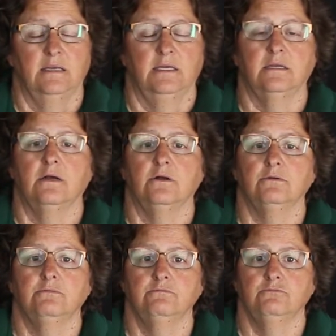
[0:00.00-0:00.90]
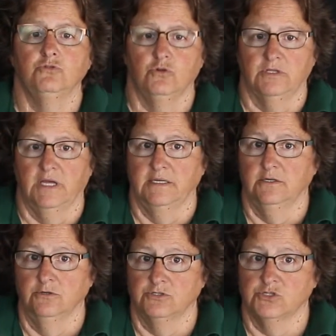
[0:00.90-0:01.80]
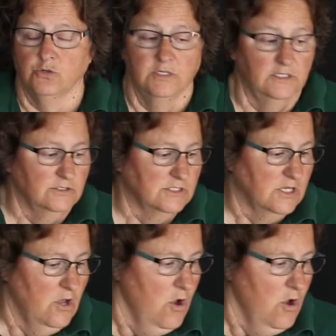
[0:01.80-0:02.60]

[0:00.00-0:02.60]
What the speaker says: in our North Idaho soils,